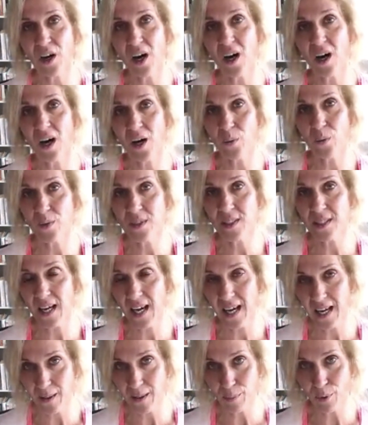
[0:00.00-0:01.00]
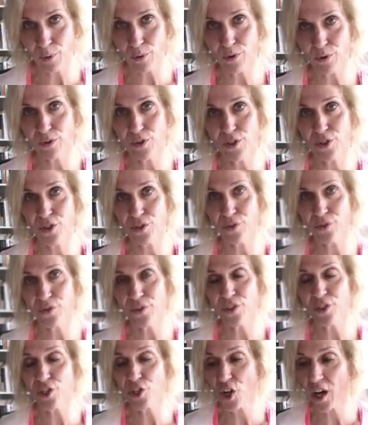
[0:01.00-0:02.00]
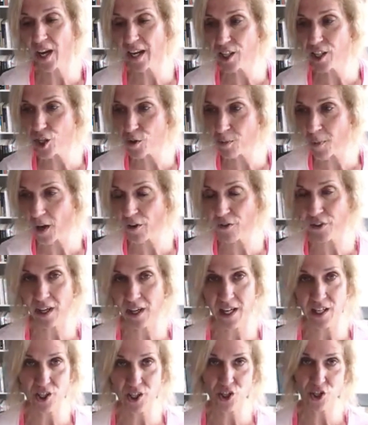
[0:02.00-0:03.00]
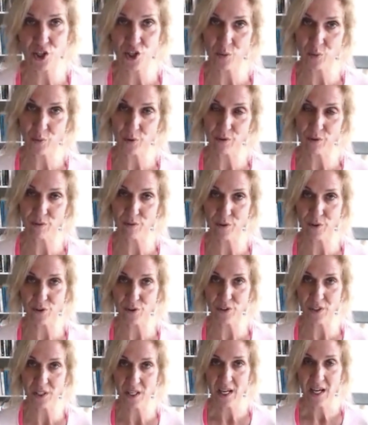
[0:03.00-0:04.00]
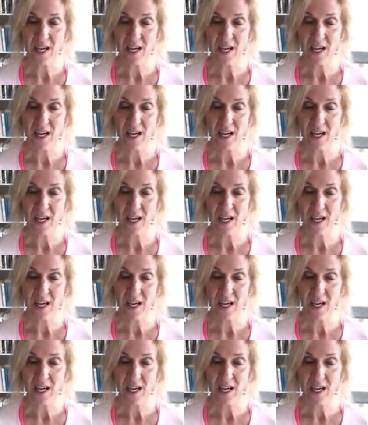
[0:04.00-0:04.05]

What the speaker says: I was able to change my relationship with food,